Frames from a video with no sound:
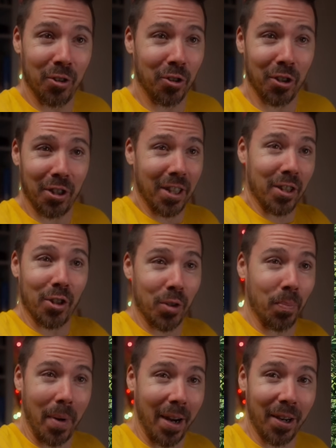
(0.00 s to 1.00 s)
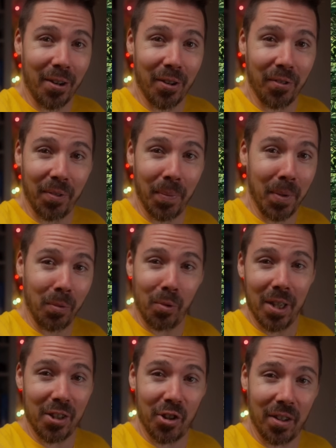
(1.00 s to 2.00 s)
Just inspired from the
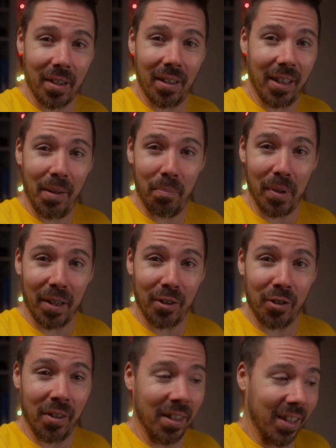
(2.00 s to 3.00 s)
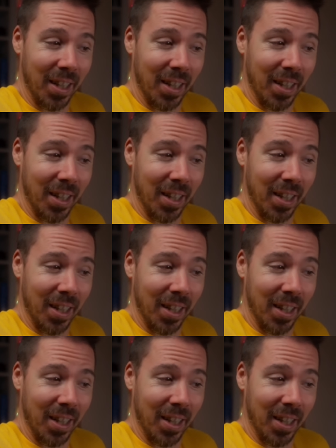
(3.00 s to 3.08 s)
recent Olympics,